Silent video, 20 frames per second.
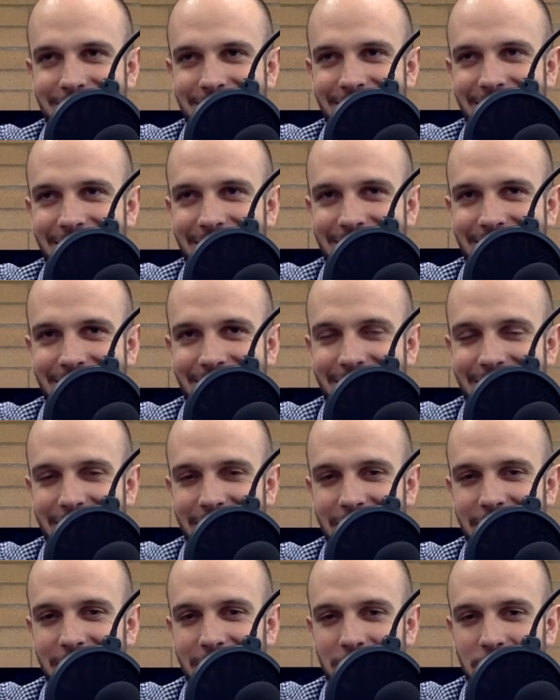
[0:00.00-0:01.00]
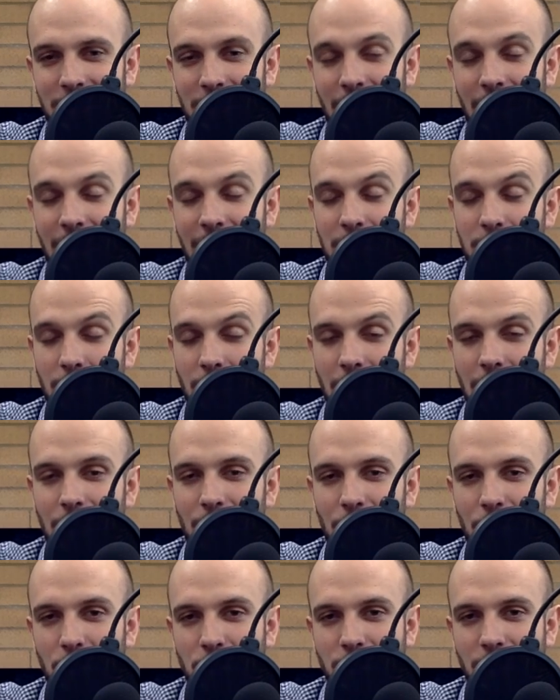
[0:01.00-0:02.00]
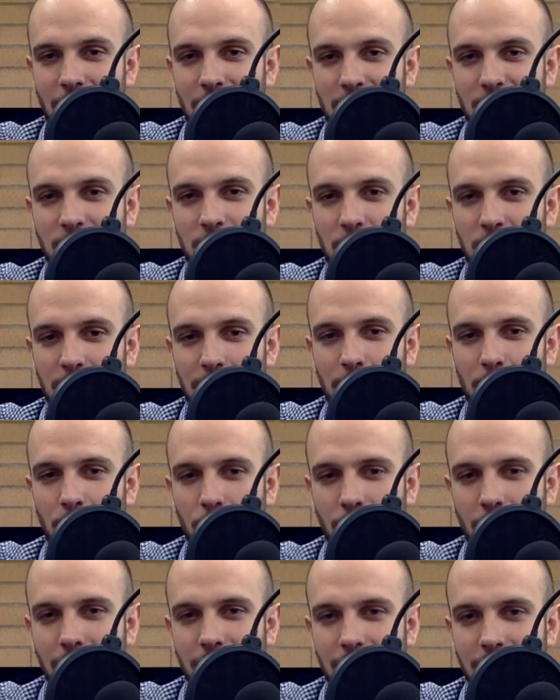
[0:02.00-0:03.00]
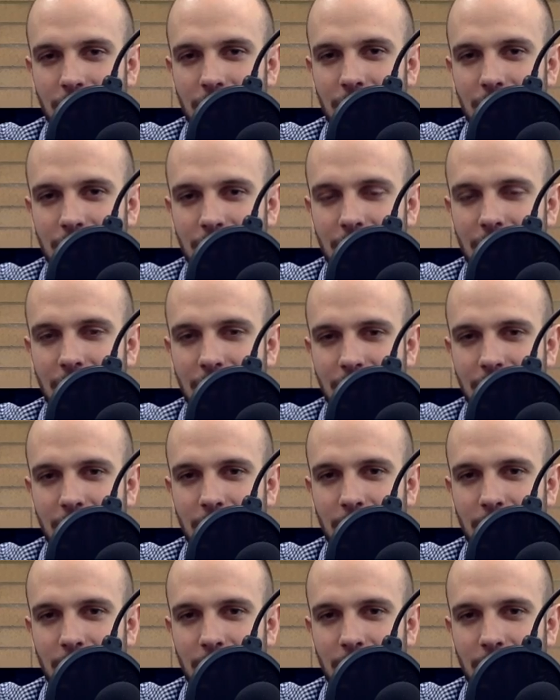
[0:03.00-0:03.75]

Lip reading: And I admire those types of people because it does take